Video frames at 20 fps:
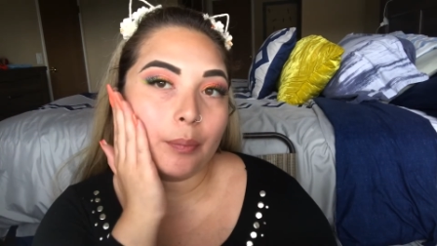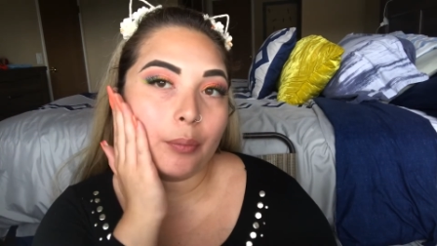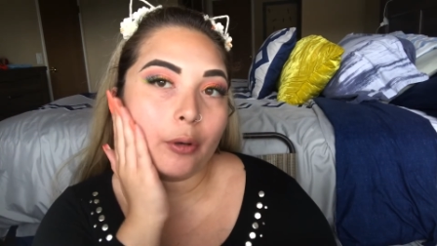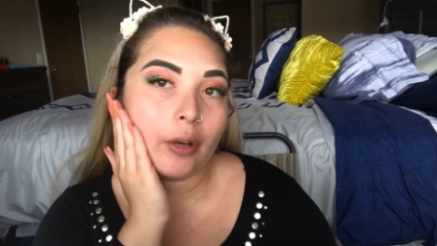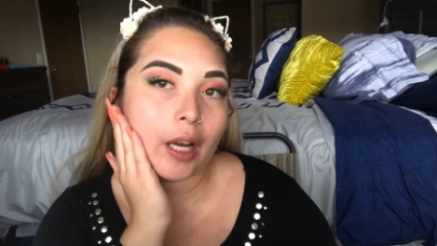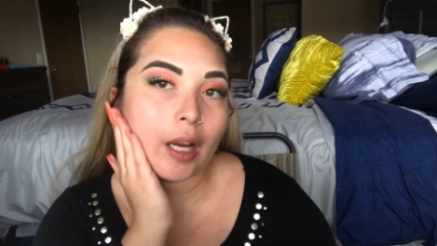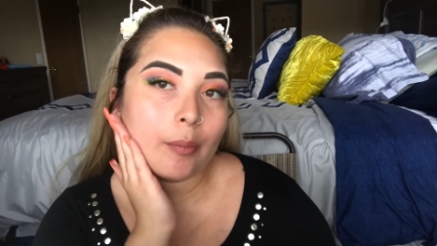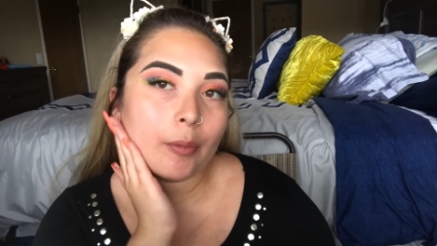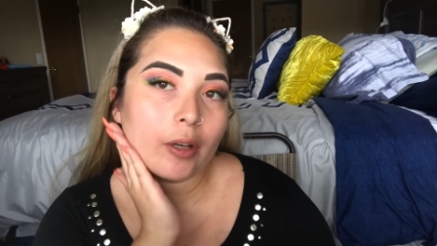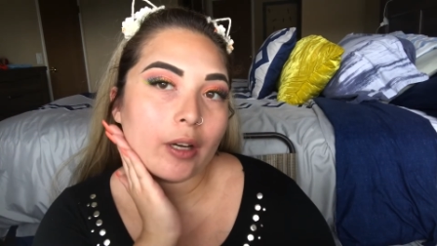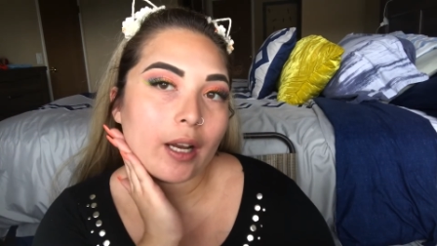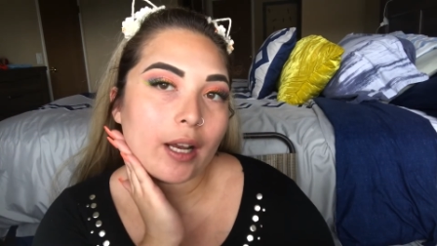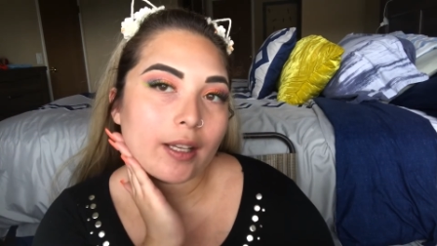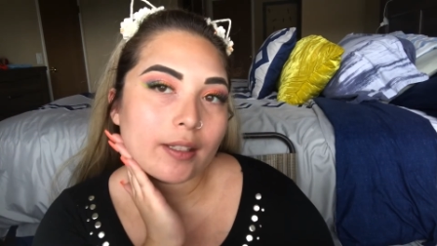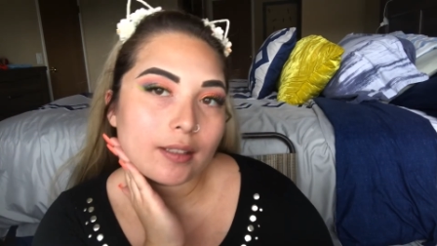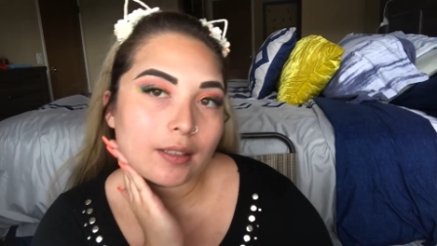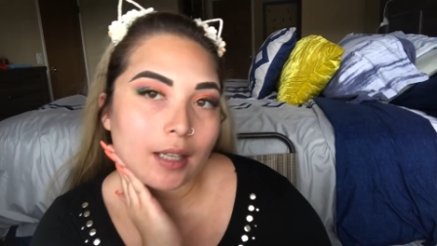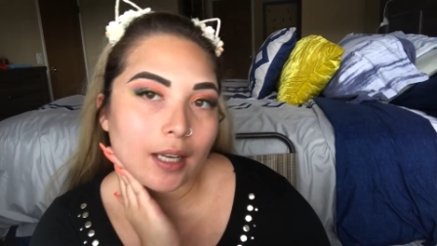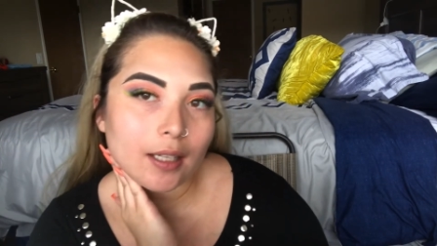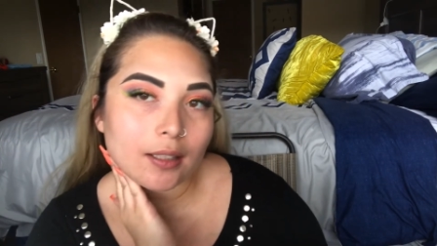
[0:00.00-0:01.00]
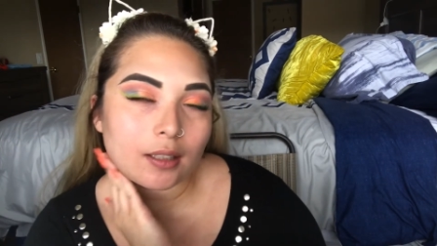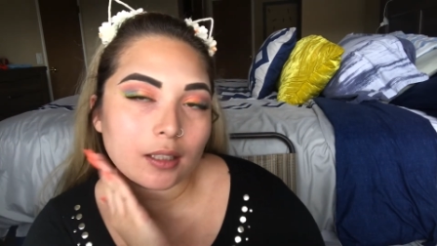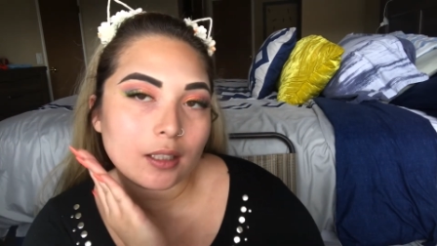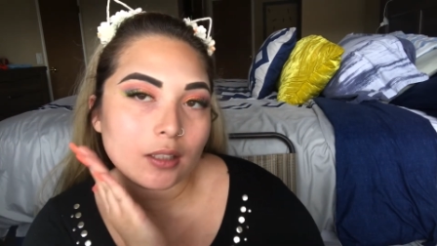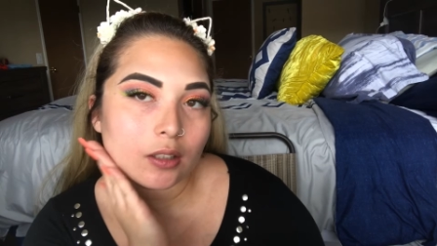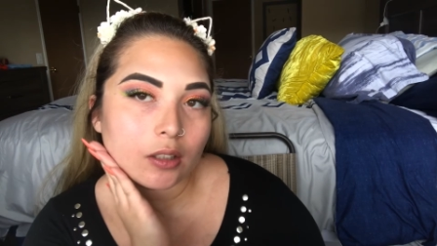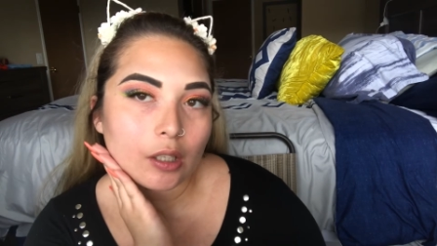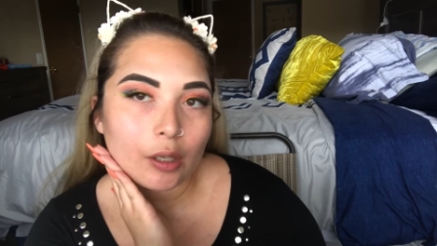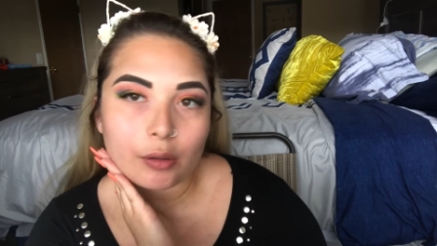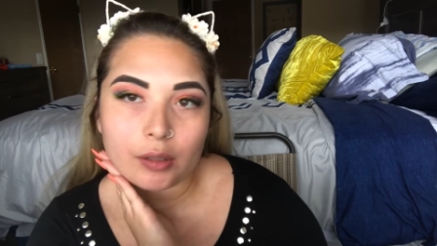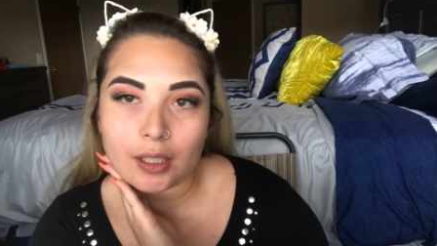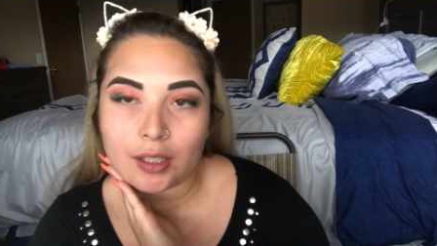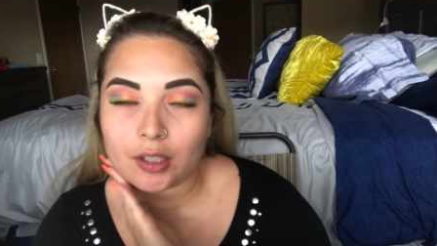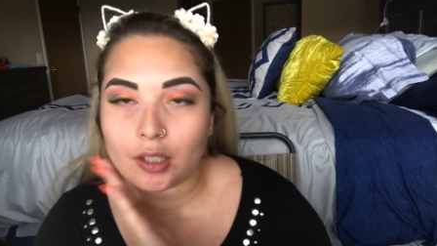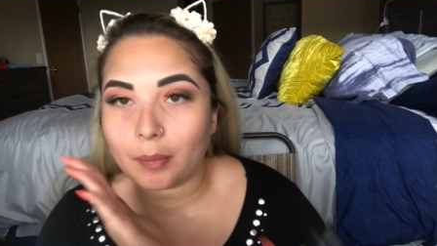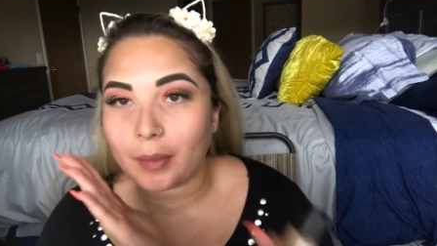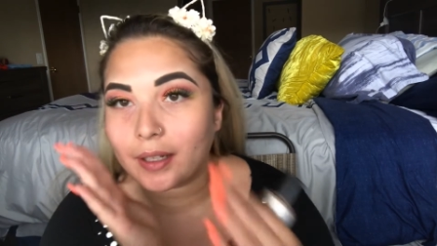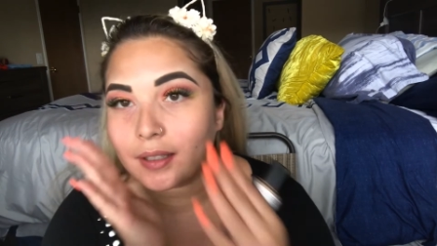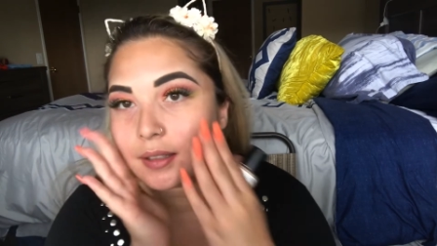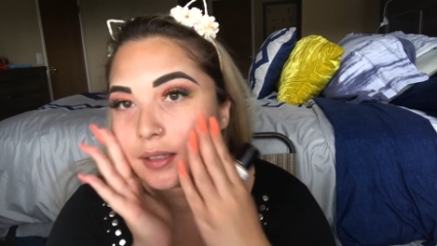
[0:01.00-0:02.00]
primer has nicely soaked
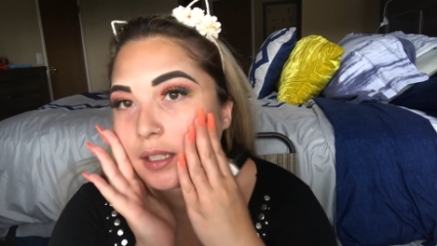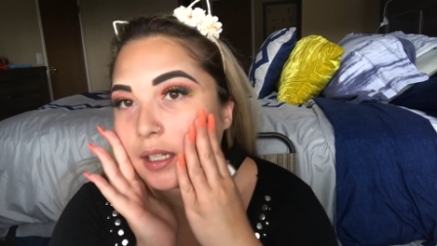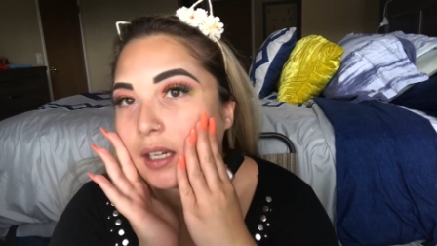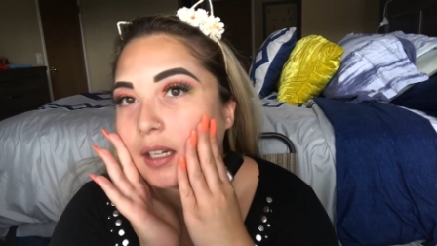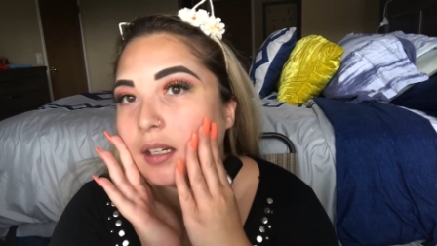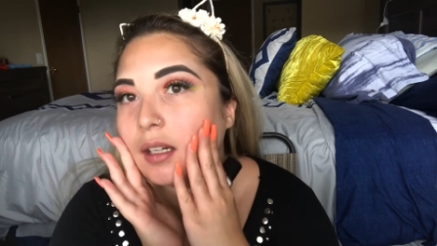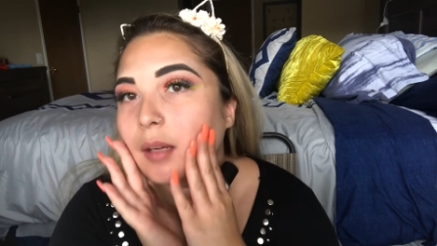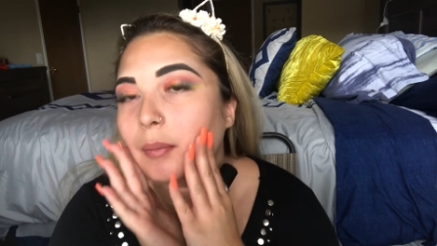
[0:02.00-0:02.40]
into my skin